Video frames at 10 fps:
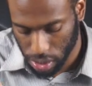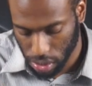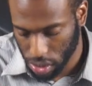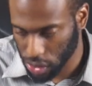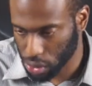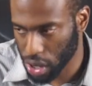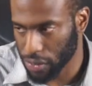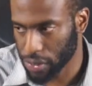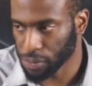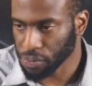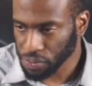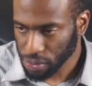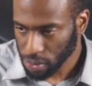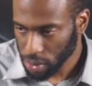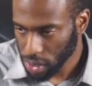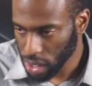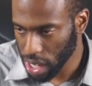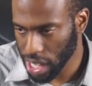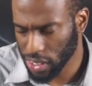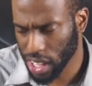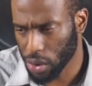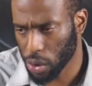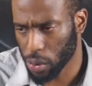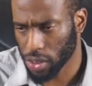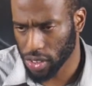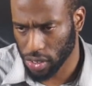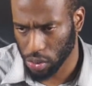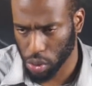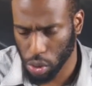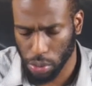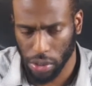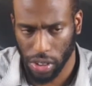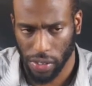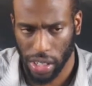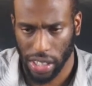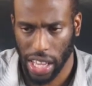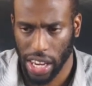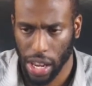Steve Trevor, and he's kind of working with this group and stuff like that.